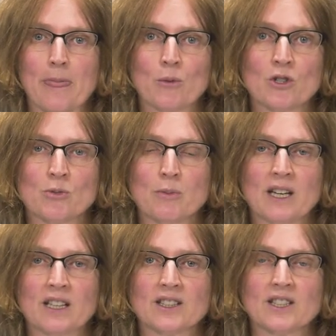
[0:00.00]
which
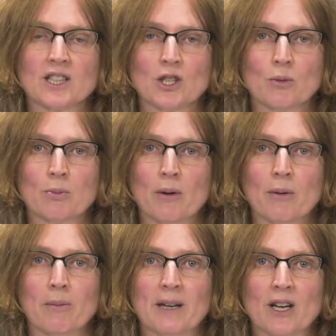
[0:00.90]
means that you'll
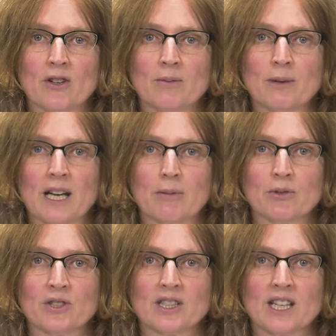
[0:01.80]
probably only be
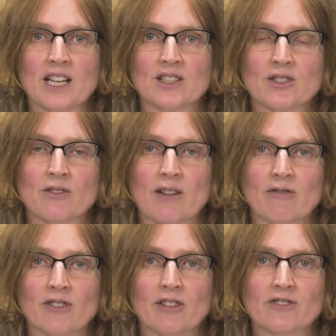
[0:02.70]
able to test
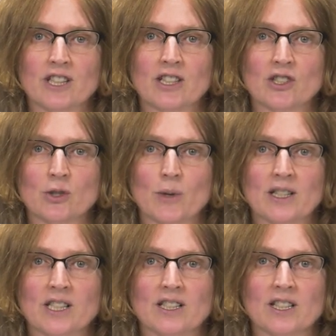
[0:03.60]
around 15 to
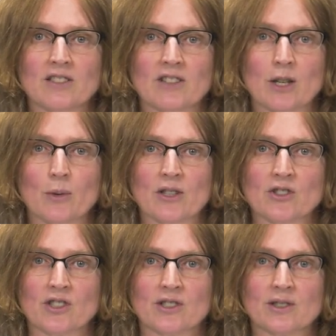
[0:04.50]
20 survey
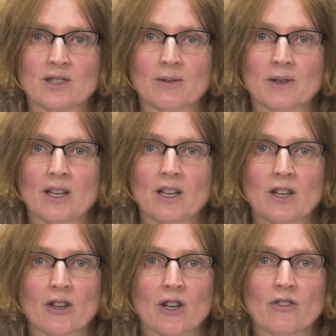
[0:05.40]
questions,
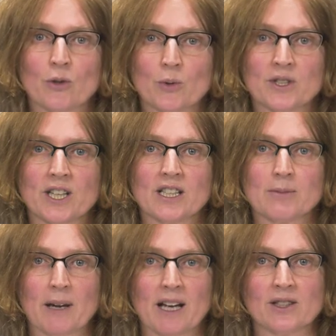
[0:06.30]
though of course that
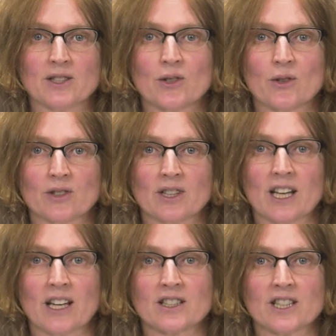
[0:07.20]
depends on
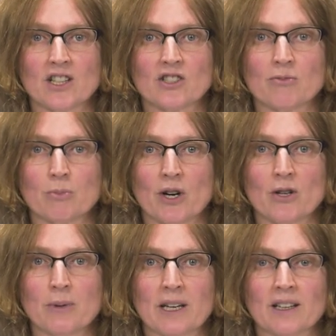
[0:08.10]
the extent of
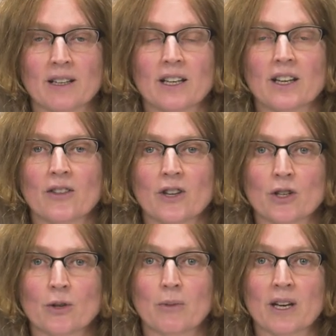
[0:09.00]
probing that
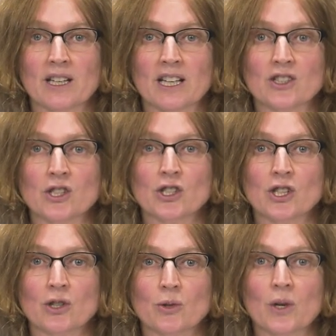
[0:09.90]
you may need to
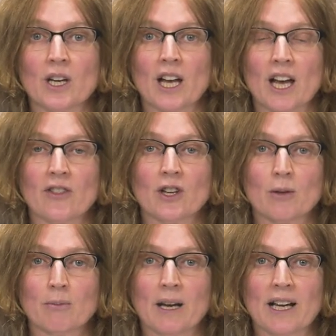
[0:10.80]
do and the
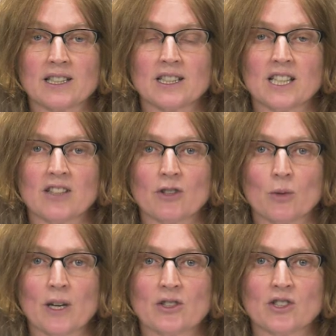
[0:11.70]
complexity of the
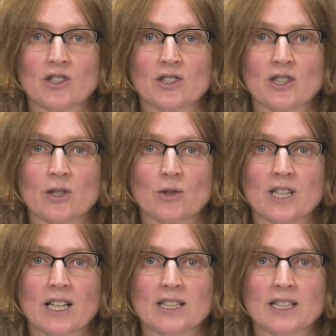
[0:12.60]
questions that you're
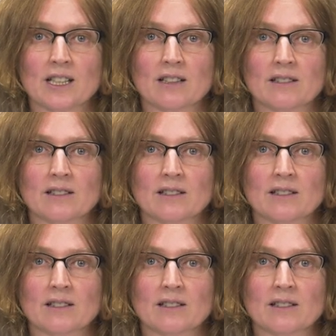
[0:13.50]
testing.